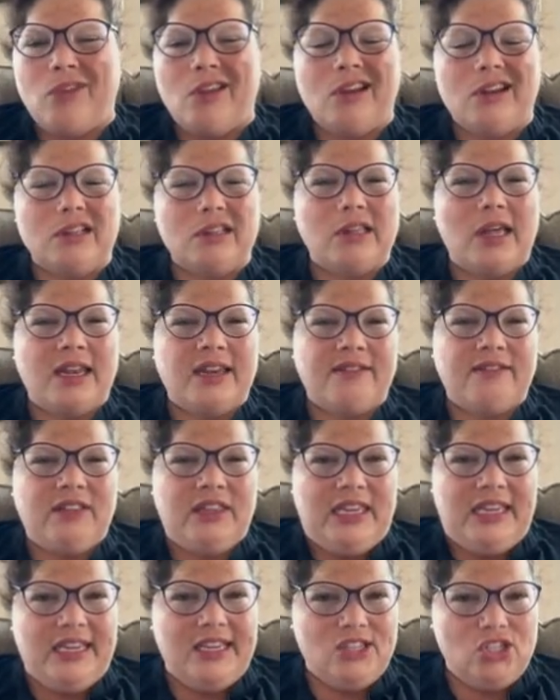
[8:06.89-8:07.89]
and a lot of
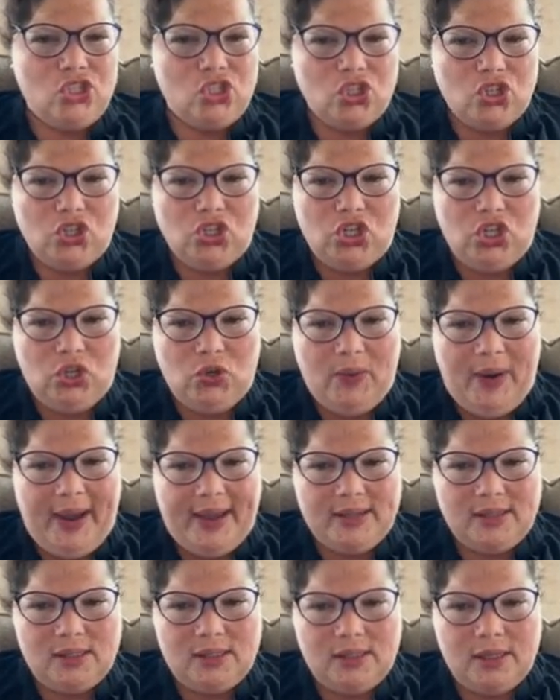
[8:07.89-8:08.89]
the eastern
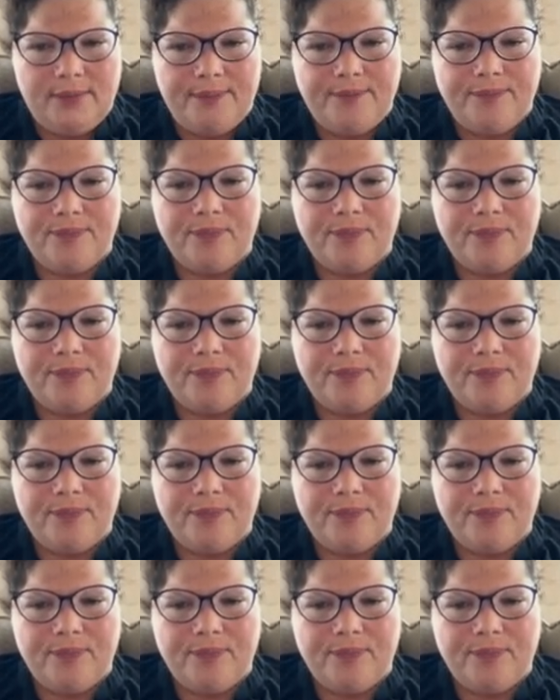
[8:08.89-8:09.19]
US.